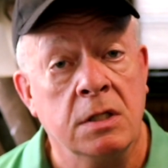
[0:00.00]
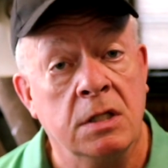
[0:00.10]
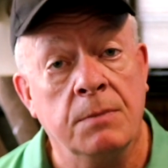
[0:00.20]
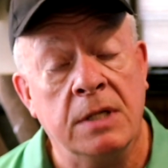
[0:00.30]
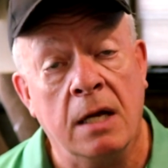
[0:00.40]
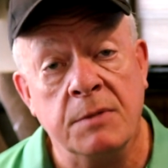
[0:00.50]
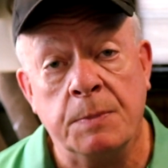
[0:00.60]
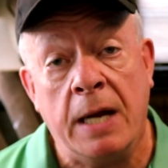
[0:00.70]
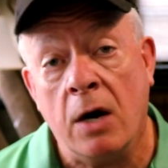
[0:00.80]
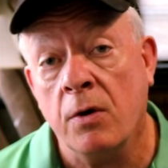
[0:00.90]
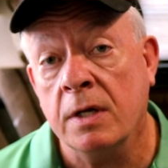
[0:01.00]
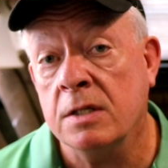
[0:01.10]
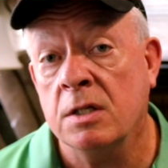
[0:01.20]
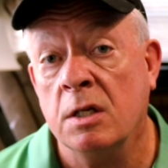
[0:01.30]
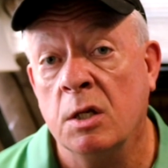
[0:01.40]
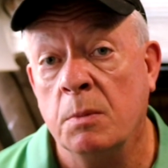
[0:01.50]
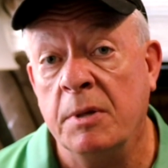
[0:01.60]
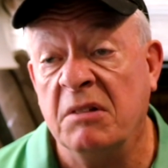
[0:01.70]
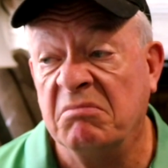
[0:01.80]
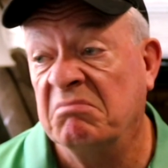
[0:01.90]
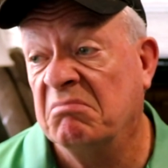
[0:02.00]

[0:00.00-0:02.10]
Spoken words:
and sometimes power gets a little bit